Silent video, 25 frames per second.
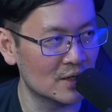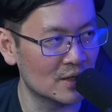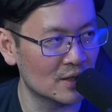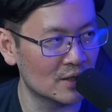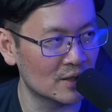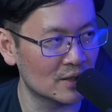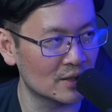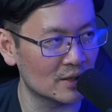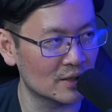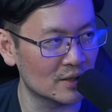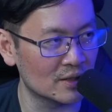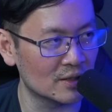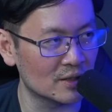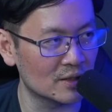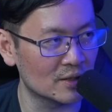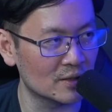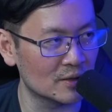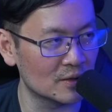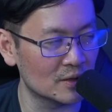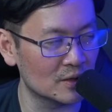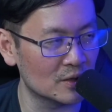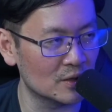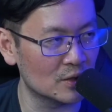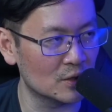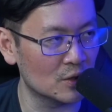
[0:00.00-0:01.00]
uh,
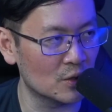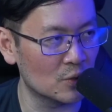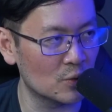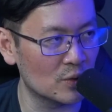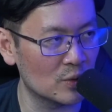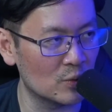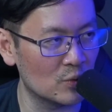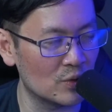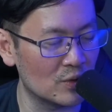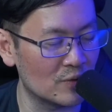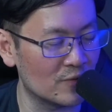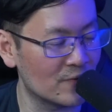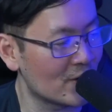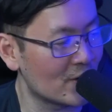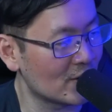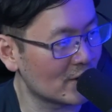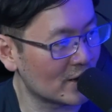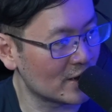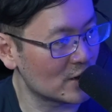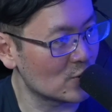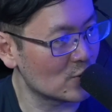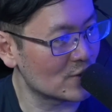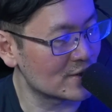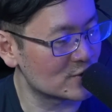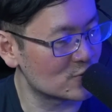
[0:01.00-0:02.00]
you know we, we felt
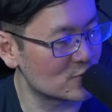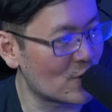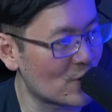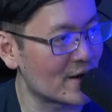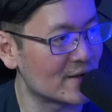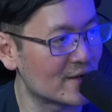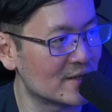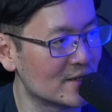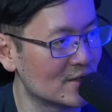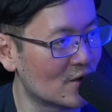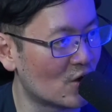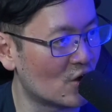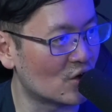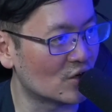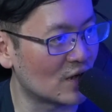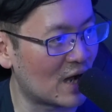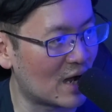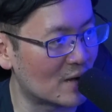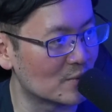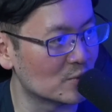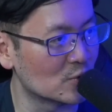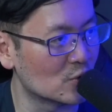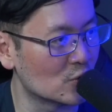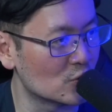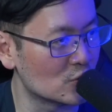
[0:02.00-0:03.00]
like he was riding on
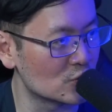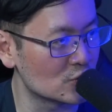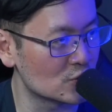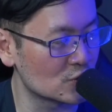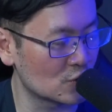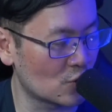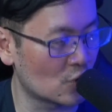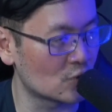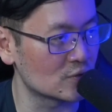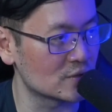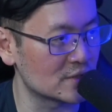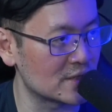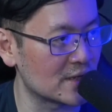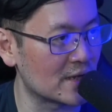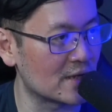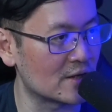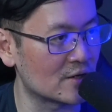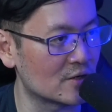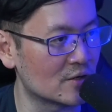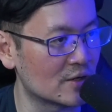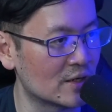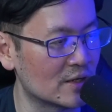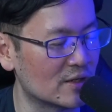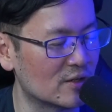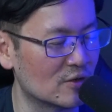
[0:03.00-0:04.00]
UMNO's
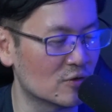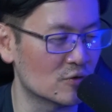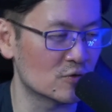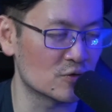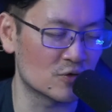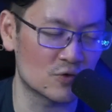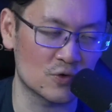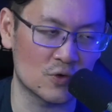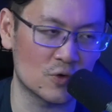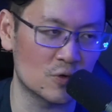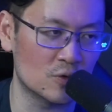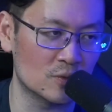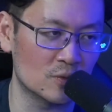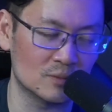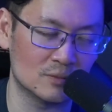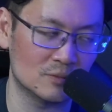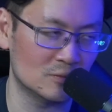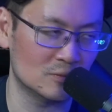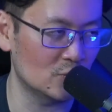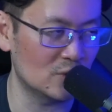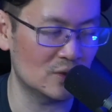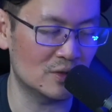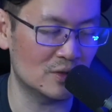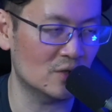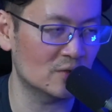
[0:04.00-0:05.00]
cocktail, and also
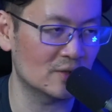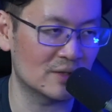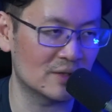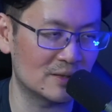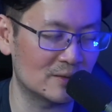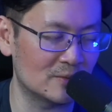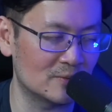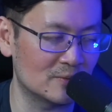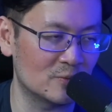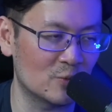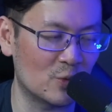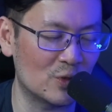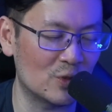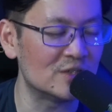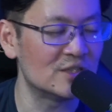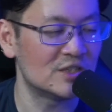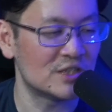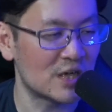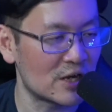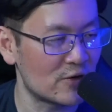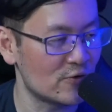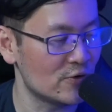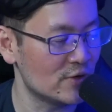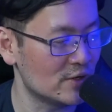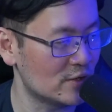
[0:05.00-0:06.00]
we're not we're
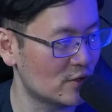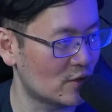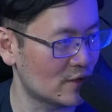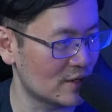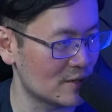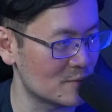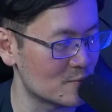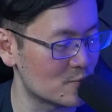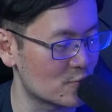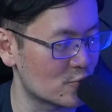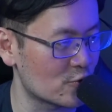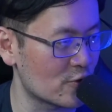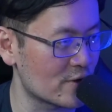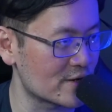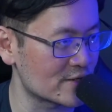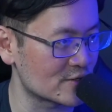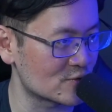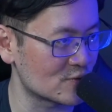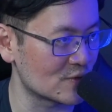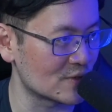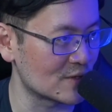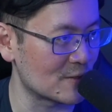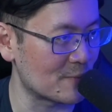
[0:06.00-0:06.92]
generally not impressed with the